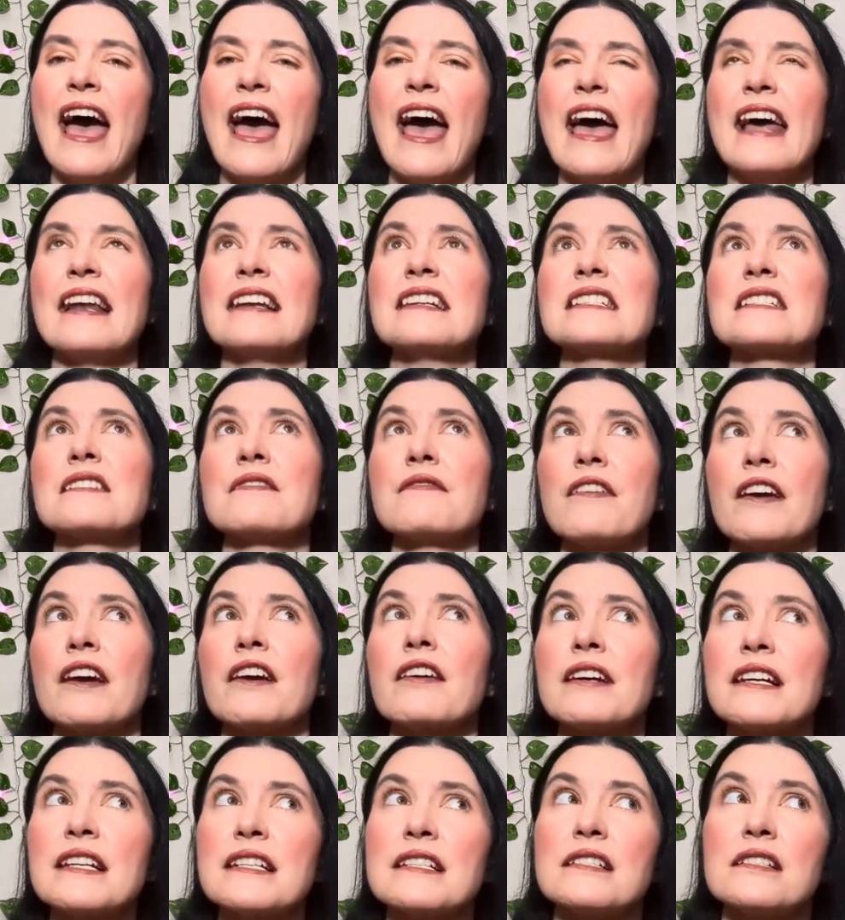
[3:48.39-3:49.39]
And it's
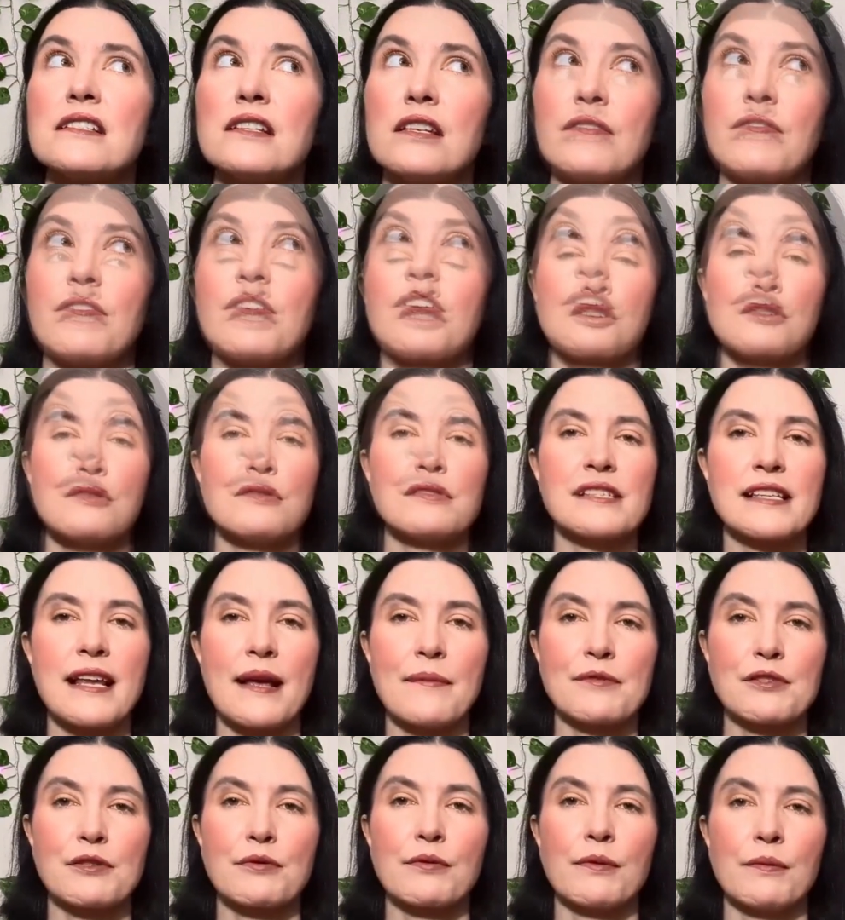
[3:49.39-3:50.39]
very difficult, 2
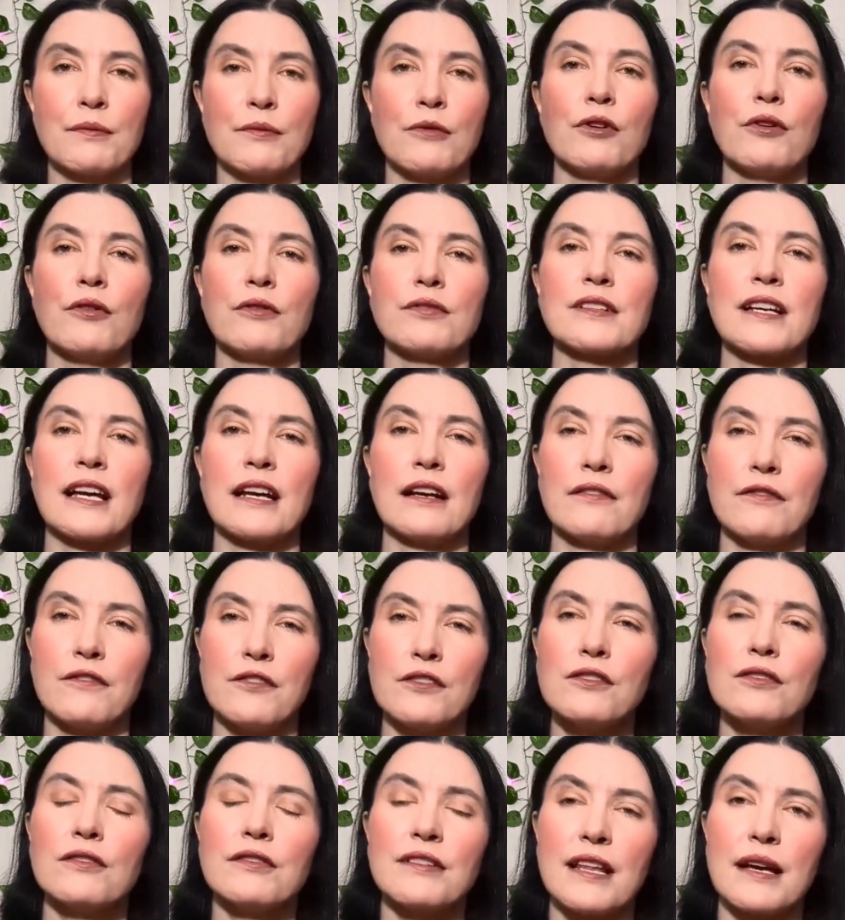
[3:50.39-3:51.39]
steps removed kind of
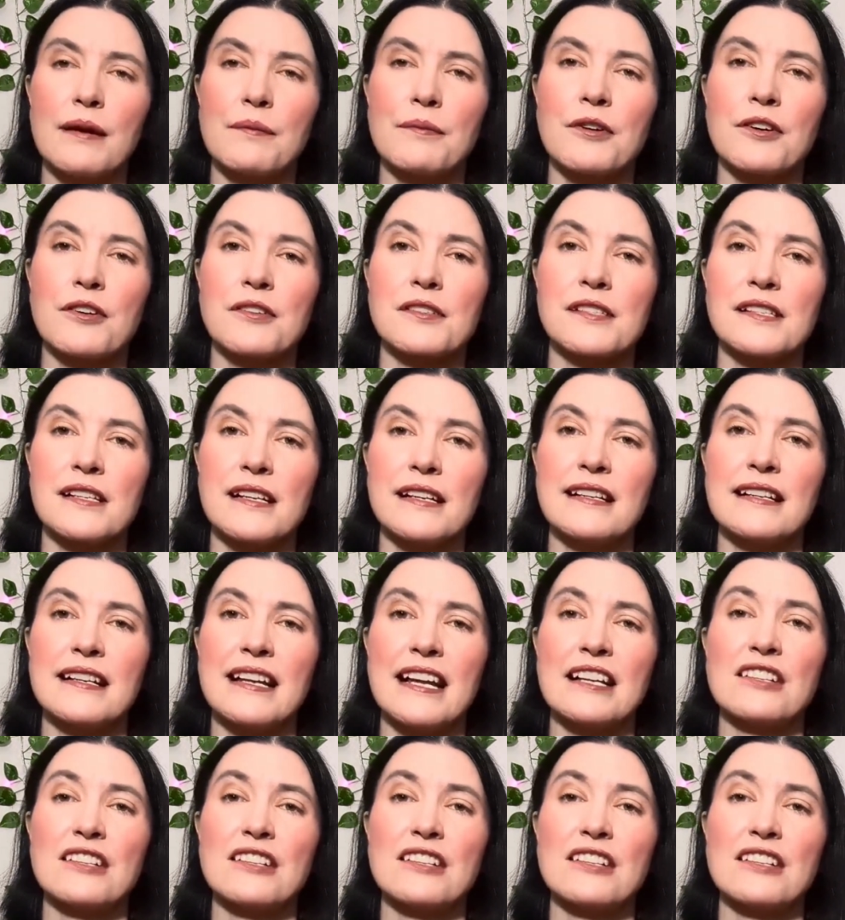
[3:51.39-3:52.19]
view of that person